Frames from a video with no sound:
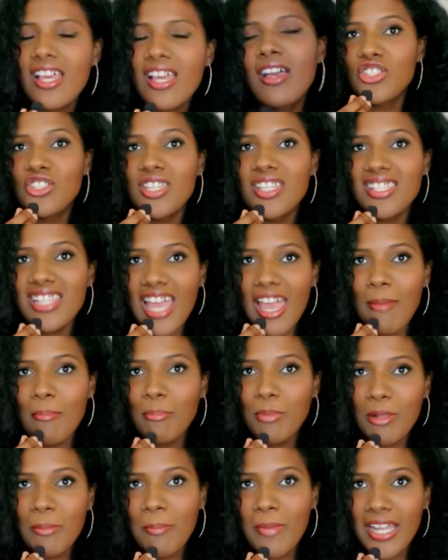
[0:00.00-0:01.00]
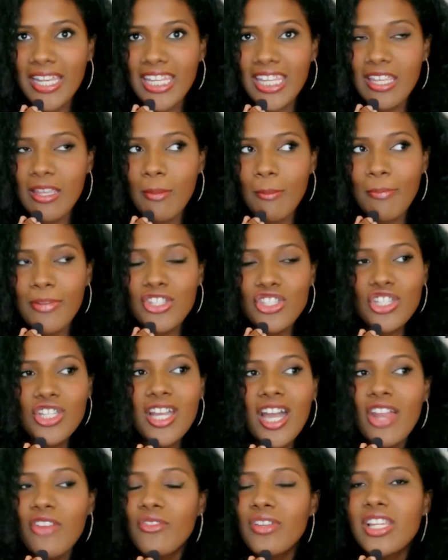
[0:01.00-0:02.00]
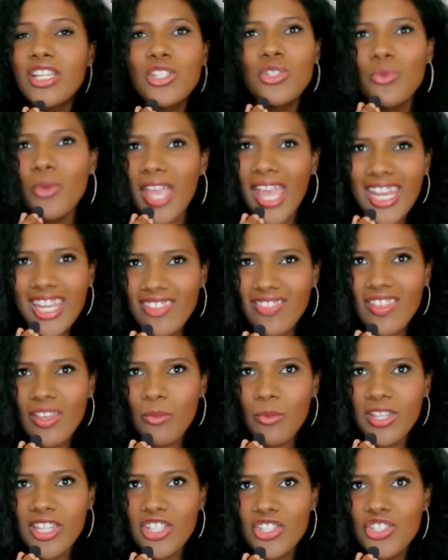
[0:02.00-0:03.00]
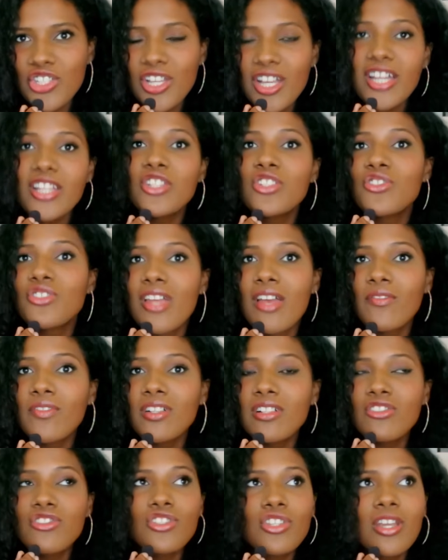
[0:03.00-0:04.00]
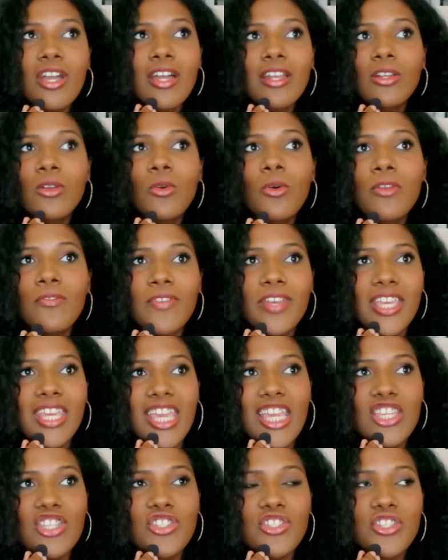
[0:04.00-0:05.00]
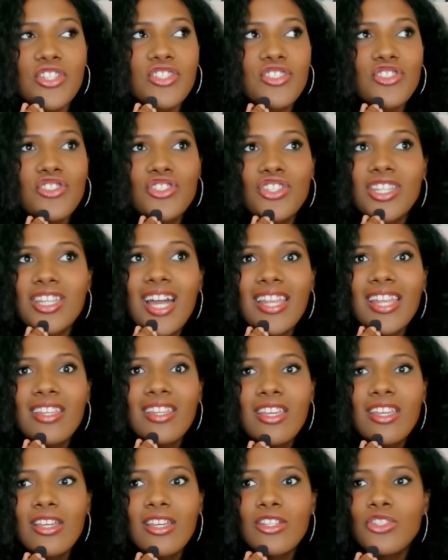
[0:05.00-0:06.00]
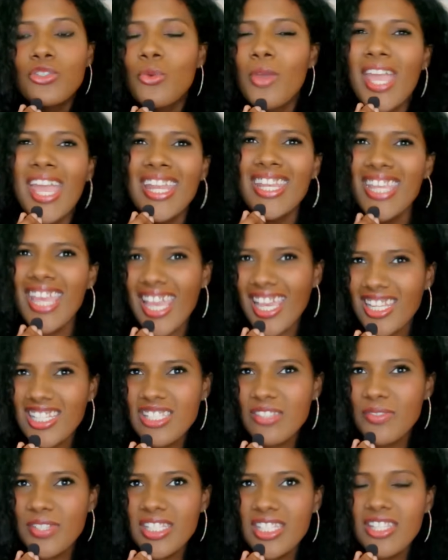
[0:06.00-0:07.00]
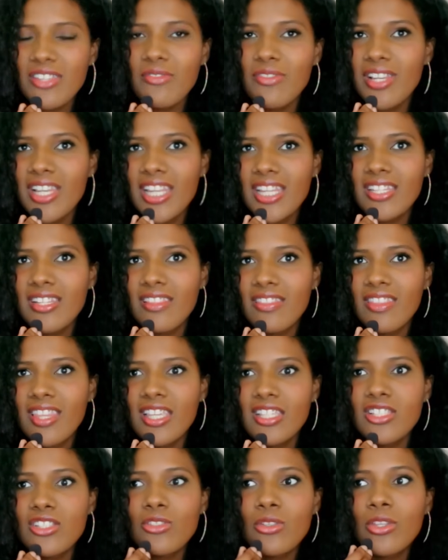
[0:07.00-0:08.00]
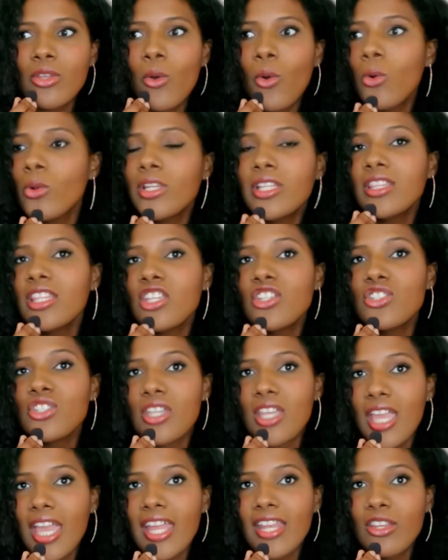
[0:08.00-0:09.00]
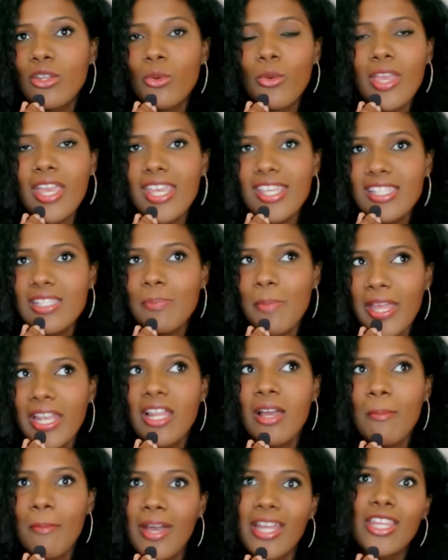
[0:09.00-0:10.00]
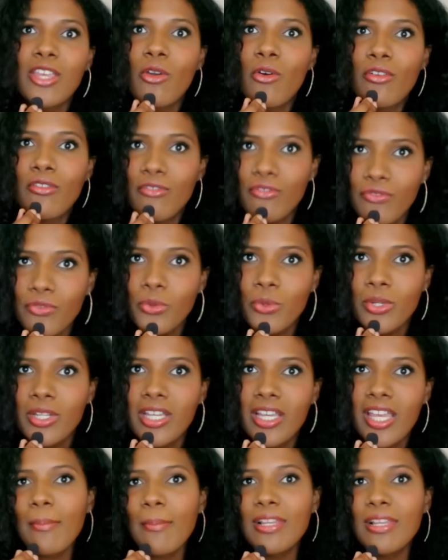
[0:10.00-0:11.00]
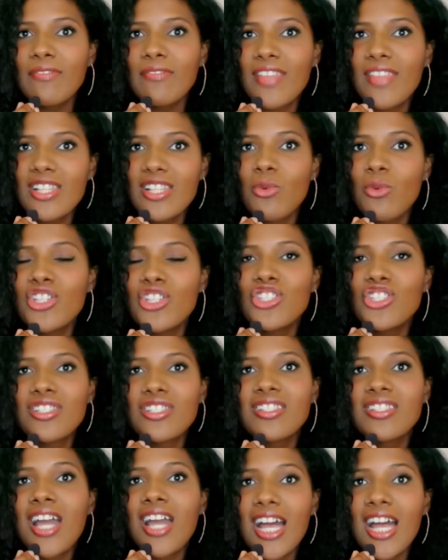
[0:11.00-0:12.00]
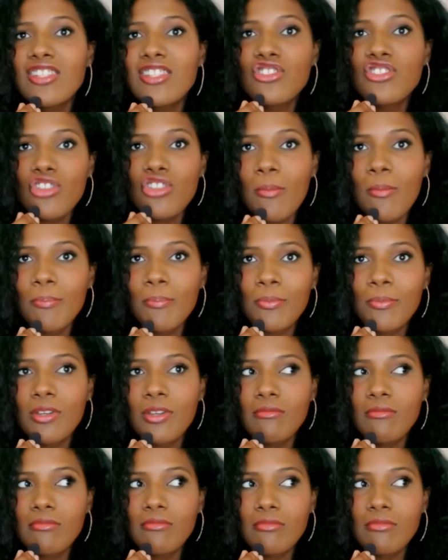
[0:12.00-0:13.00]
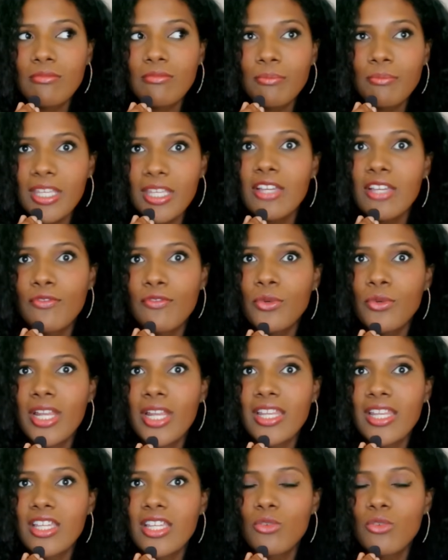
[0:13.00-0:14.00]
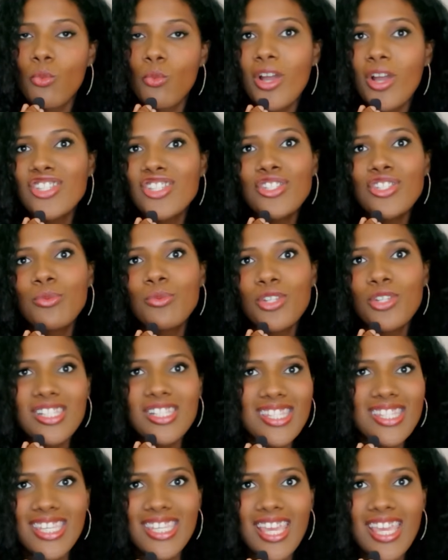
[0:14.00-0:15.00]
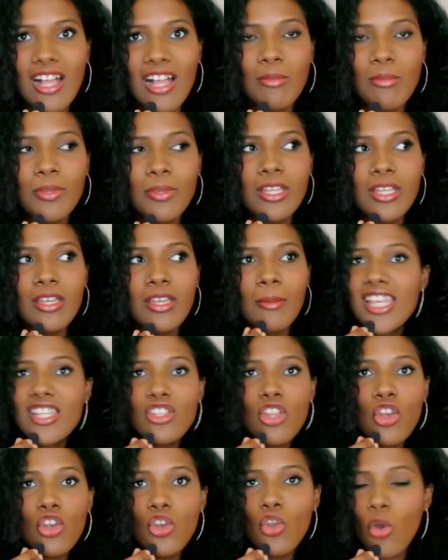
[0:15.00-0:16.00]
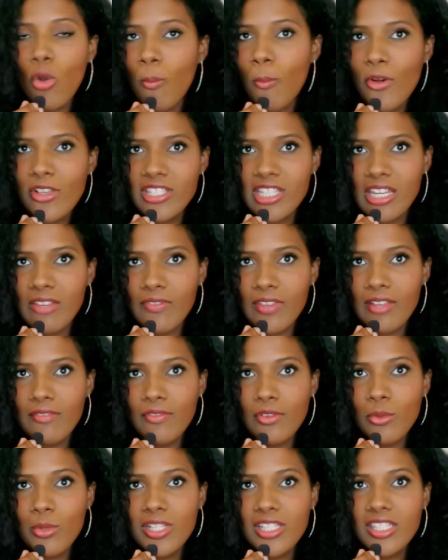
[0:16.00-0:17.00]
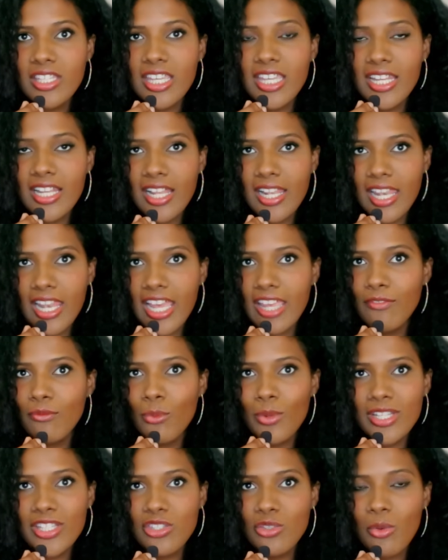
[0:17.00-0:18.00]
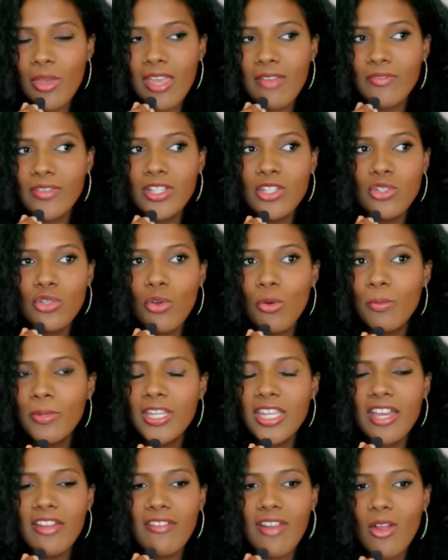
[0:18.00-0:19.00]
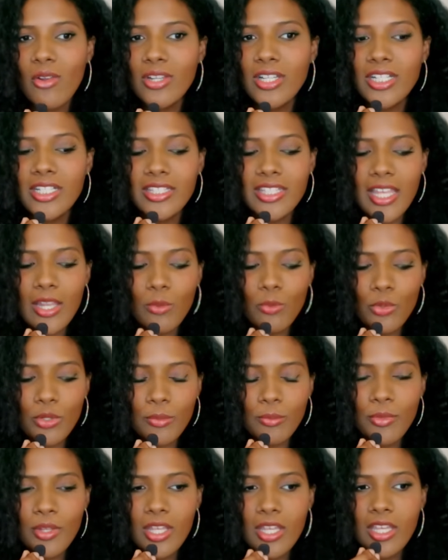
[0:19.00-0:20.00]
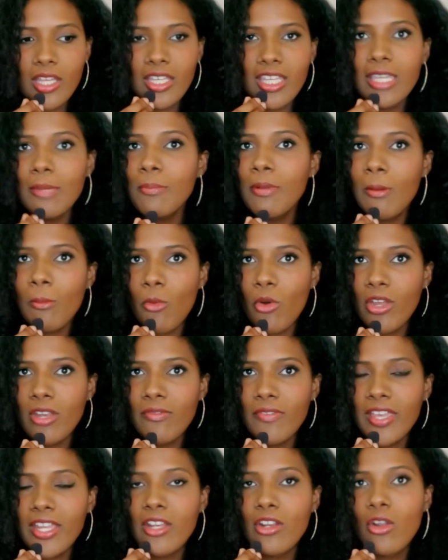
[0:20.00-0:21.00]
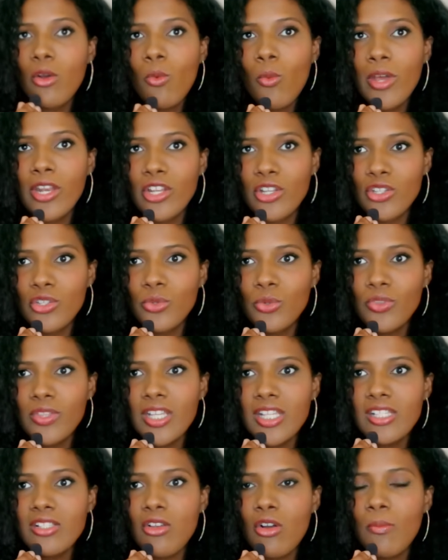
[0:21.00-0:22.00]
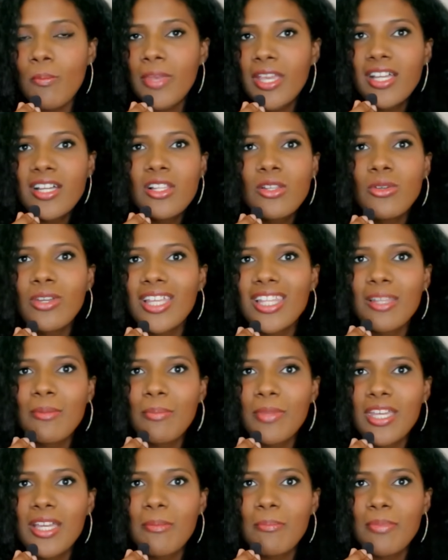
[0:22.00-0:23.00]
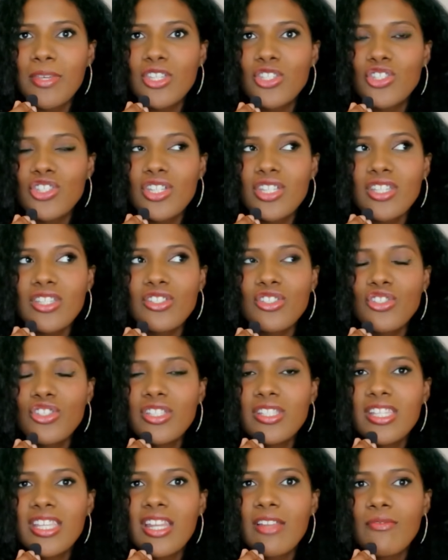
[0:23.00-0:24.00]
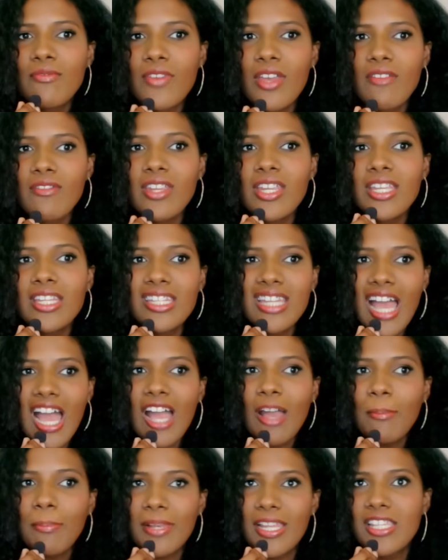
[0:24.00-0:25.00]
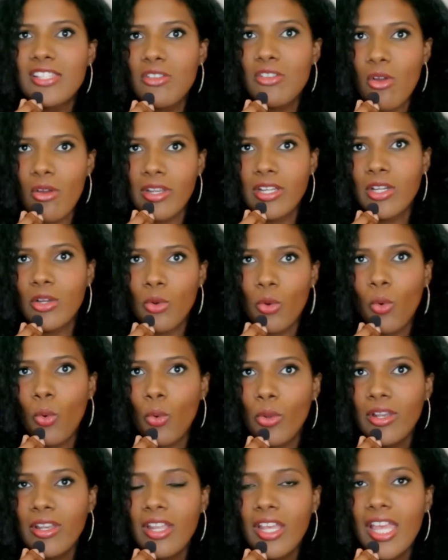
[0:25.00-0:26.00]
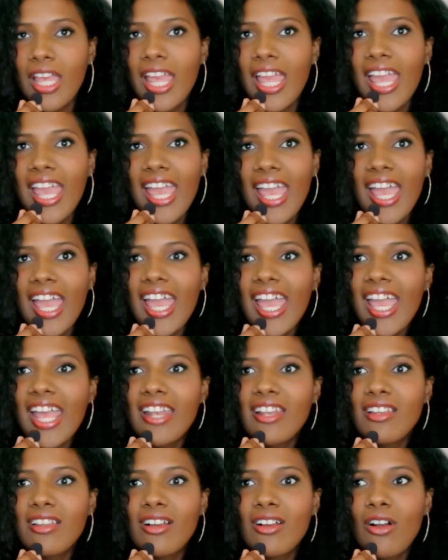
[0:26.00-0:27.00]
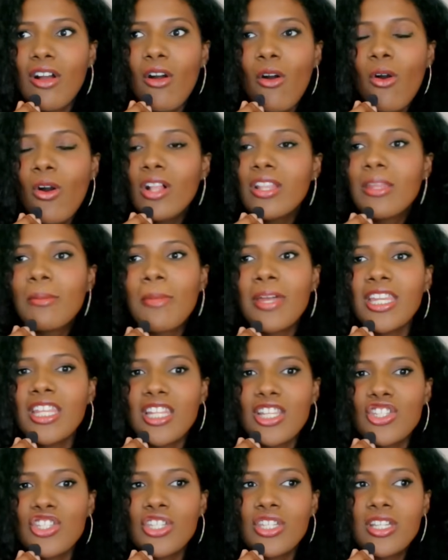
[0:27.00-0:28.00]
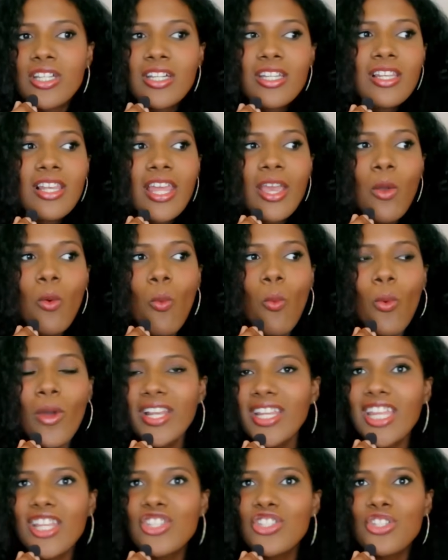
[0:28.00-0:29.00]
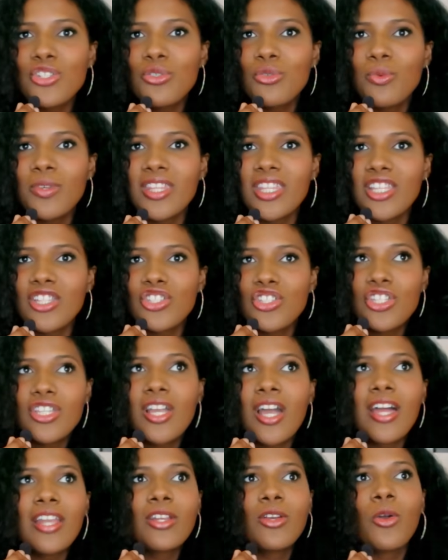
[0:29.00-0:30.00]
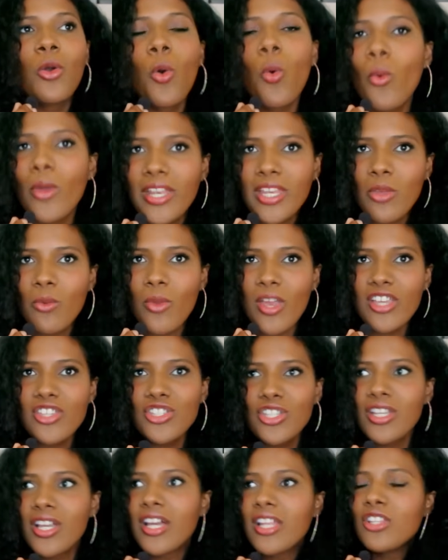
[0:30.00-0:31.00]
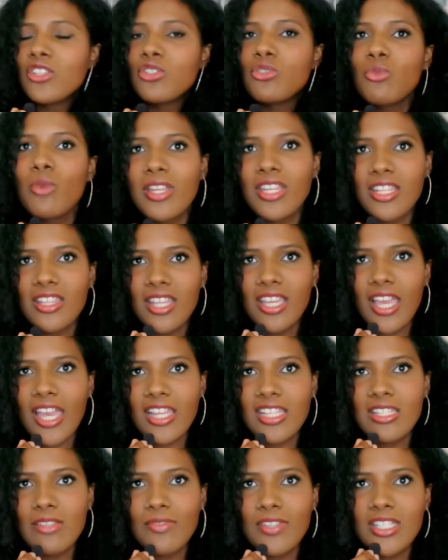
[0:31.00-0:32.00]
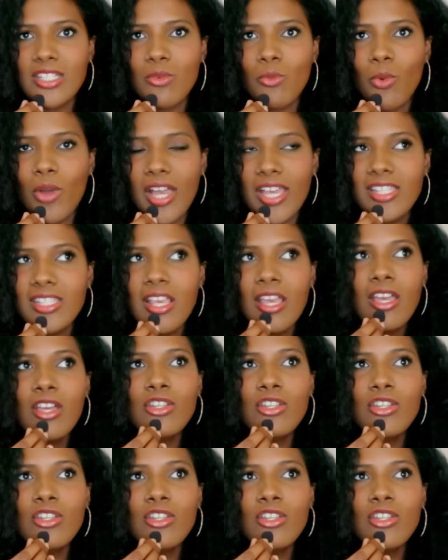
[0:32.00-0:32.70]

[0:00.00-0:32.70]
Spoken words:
See, she has ample money, but she can't really do anything with it. She can't travel, she can't go on vacations, she can't do any activity related things. So the only thing she can do is spend her money on food. And I believe that's why she just can't stop being a food addict, why she wouldn't seek help. She has no positive influence in her life whatsoever. Nobody around her that would keep her motivated or want to do this or make her look at the bigger picture. She's in a very dark place on her own, and all the money that she earned, like, what can she do with it? She can't go anywhere. She can't do anything activity wise.